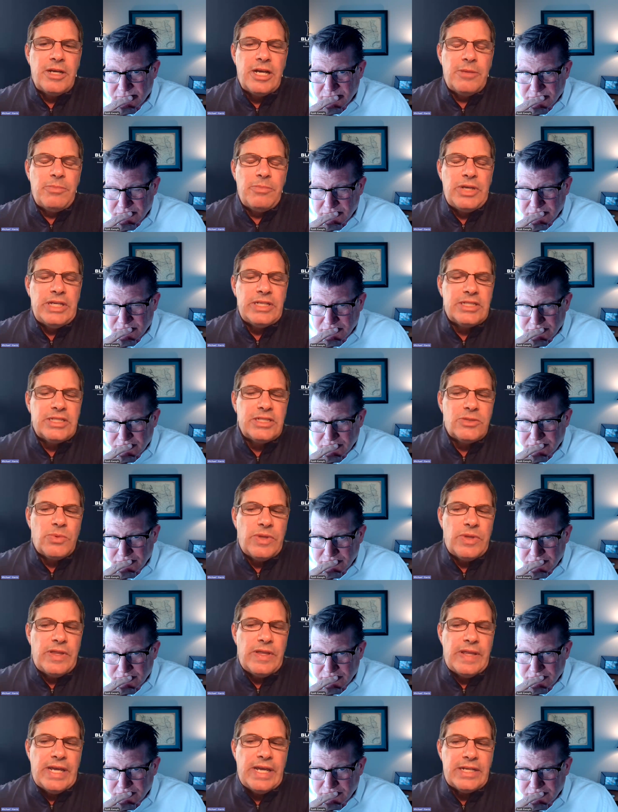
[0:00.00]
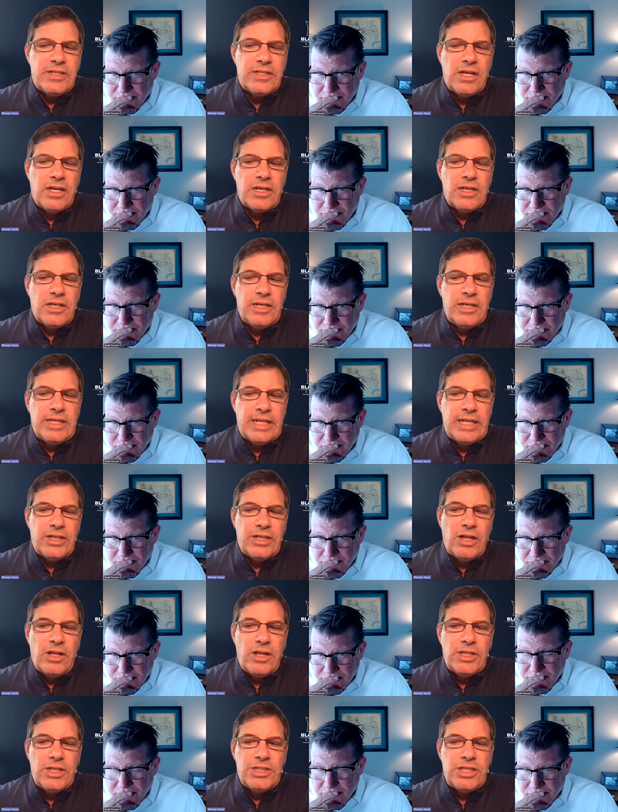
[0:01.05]
Speaker 1: uh, pieces within that
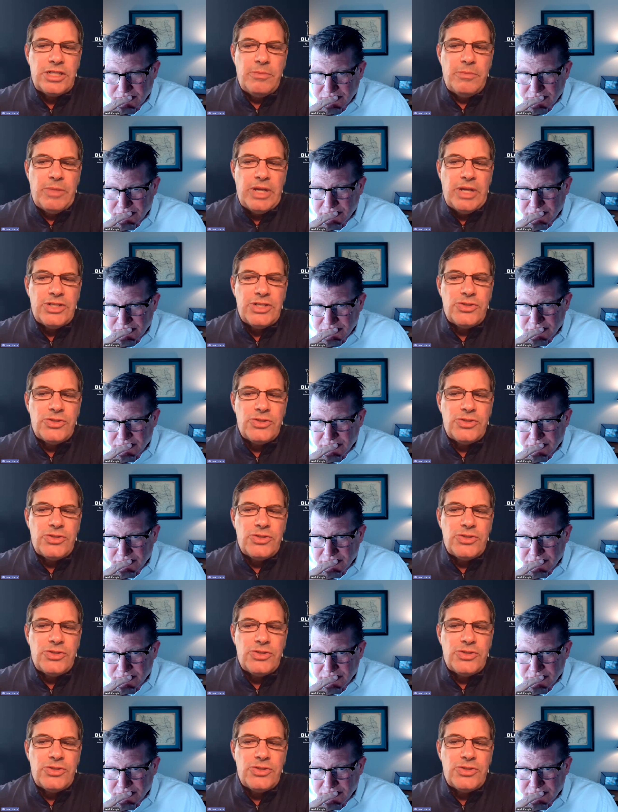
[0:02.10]
technology to make